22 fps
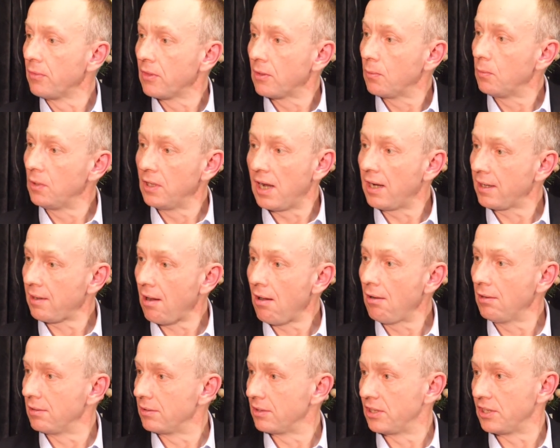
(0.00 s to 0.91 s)
Well, I
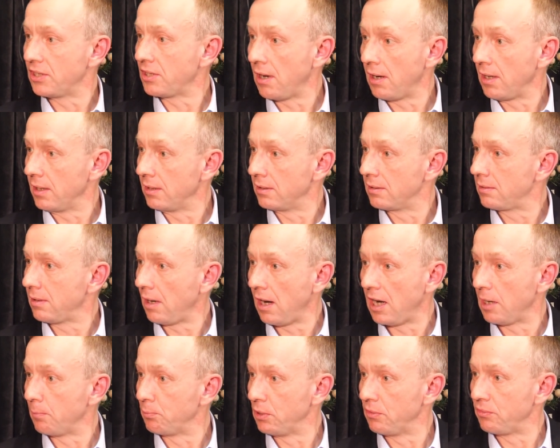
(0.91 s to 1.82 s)
can't decide, I
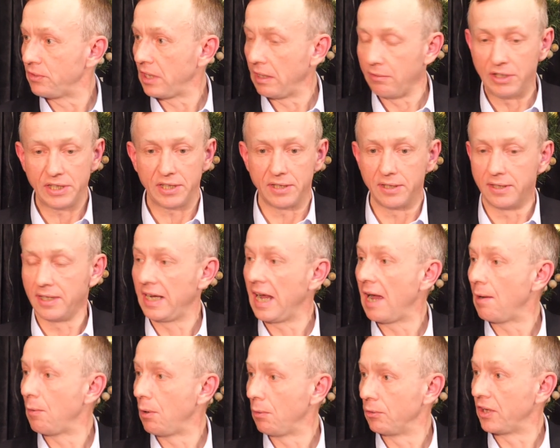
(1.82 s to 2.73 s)
had a birthday recently,
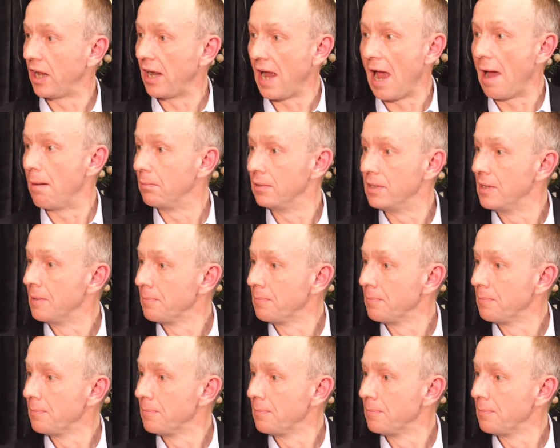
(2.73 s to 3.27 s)
how old I am.